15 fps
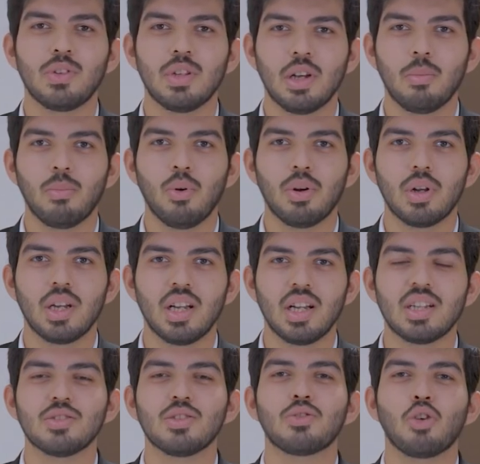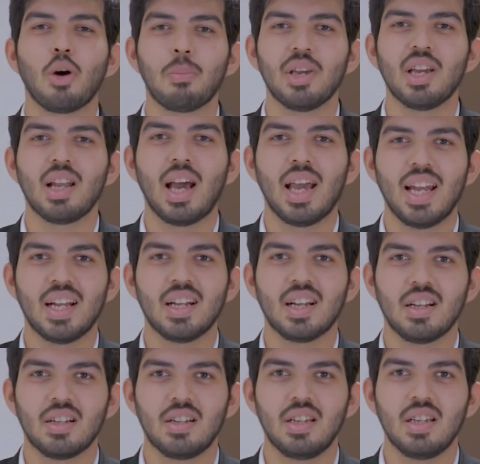of Singapore, it is a tropical island
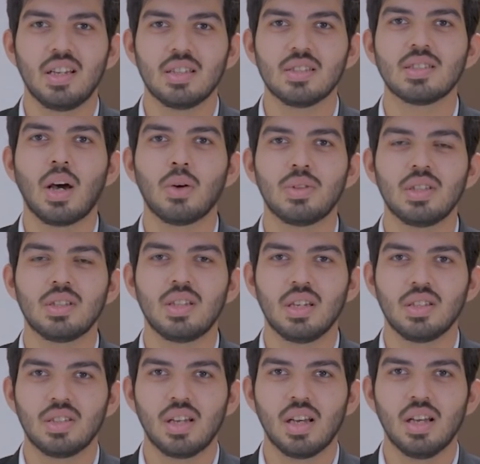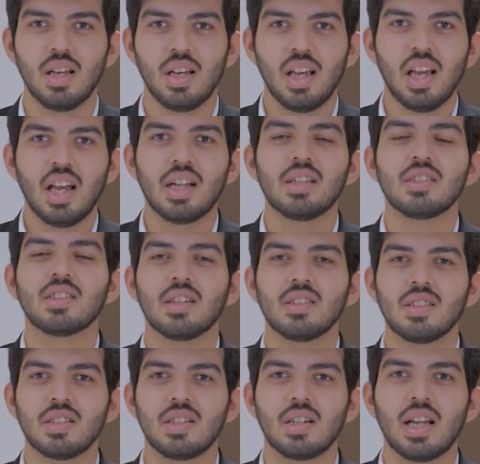country in Southeast Asia. It is
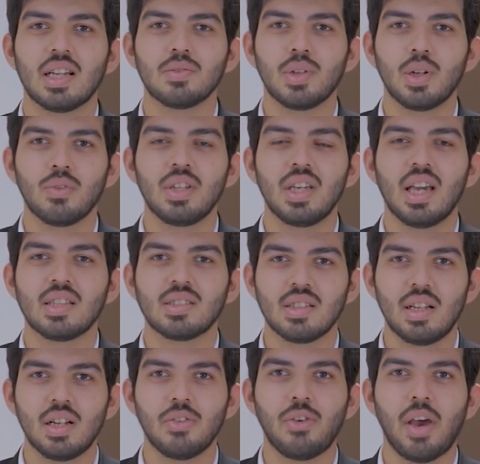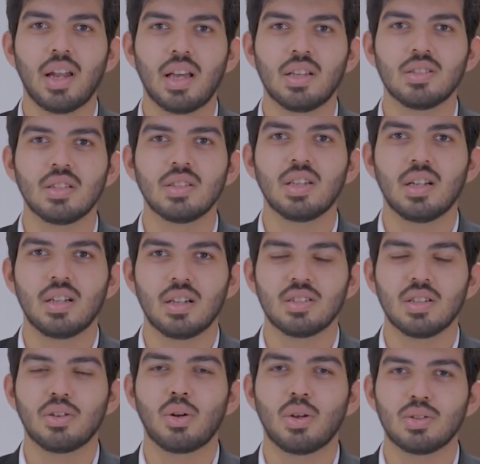considered as one of the excellent financial
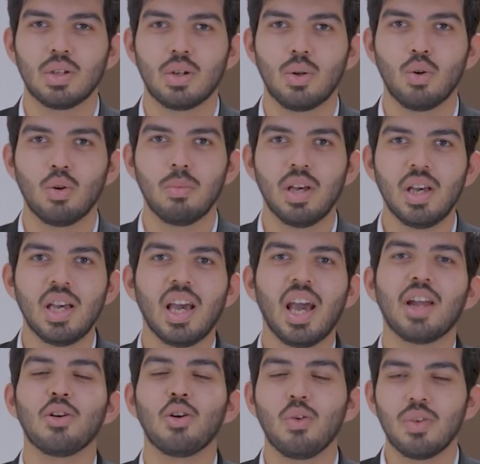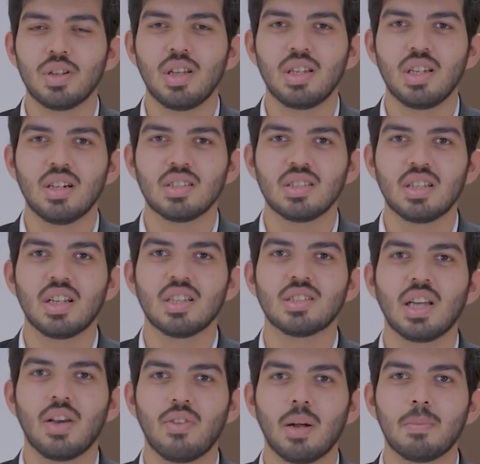centers across the globe and over the years it has
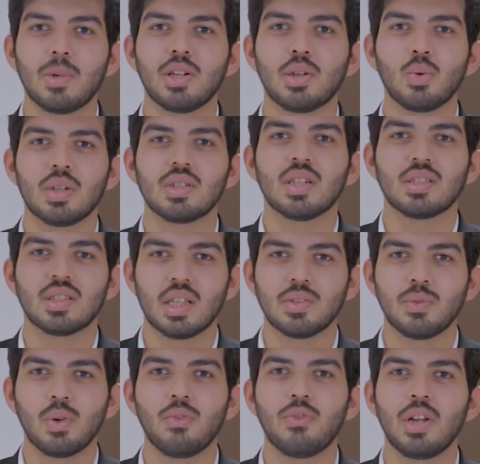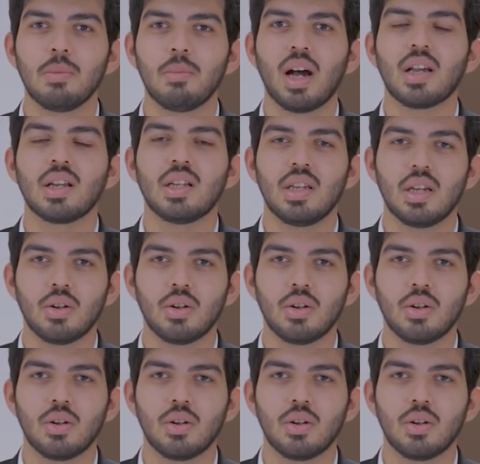developed into a successful free market